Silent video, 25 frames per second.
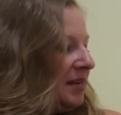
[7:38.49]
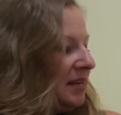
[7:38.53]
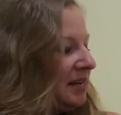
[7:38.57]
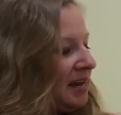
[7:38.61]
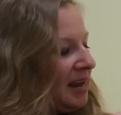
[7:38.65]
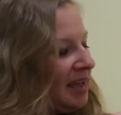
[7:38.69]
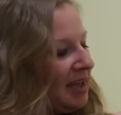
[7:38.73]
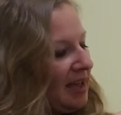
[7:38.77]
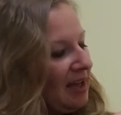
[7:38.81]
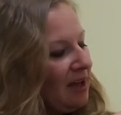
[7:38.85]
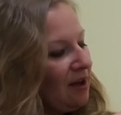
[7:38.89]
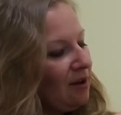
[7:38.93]

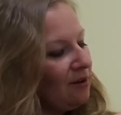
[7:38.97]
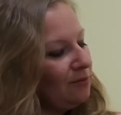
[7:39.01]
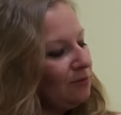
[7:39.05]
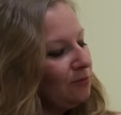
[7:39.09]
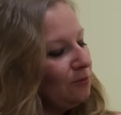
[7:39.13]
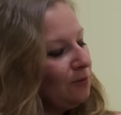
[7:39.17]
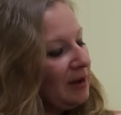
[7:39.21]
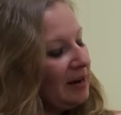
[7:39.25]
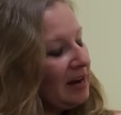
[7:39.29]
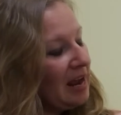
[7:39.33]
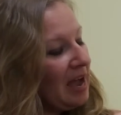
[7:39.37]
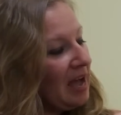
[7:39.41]
now,
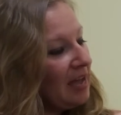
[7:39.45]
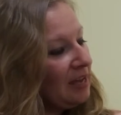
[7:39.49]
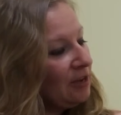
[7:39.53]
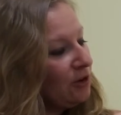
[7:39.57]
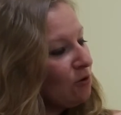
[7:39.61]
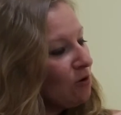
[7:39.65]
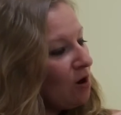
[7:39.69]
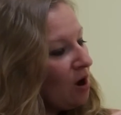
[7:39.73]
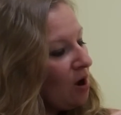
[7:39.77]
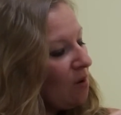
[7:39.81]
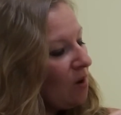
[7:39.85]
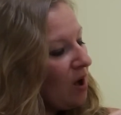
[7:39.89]
when I
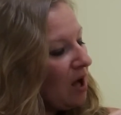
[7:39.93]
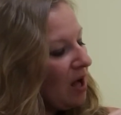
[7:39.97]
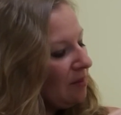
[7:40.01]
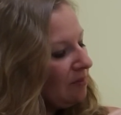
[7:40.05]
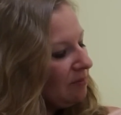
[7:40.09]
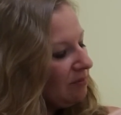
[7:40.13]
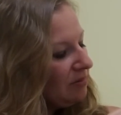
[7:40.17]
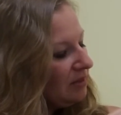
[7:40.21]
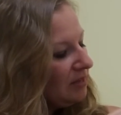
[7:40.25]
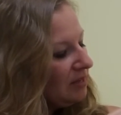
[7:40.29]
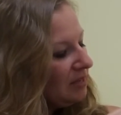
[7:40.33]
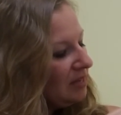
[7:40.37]
grow
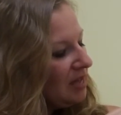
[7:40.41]
up,